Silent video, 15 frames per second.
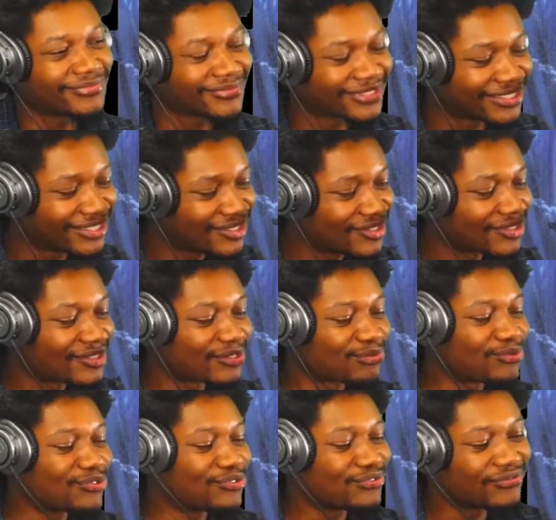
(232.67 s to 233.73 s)
this is
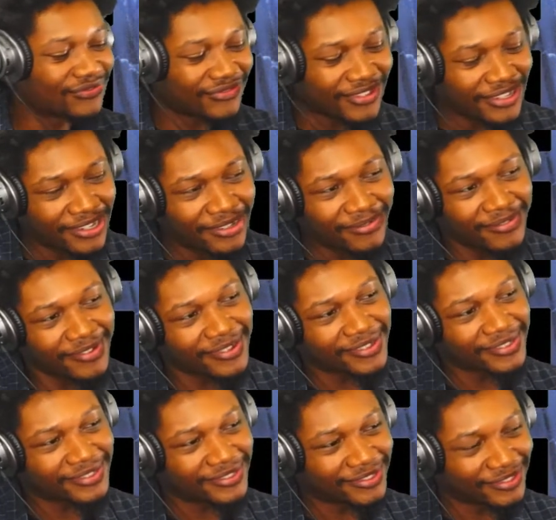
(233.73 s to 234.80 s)
smooth vibe right
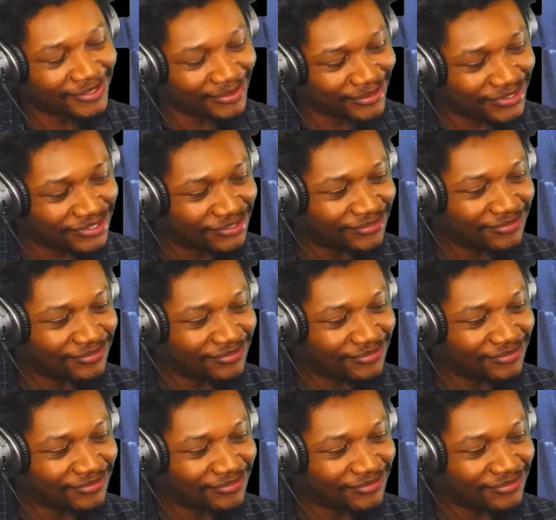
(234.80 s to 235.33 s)
here, bro.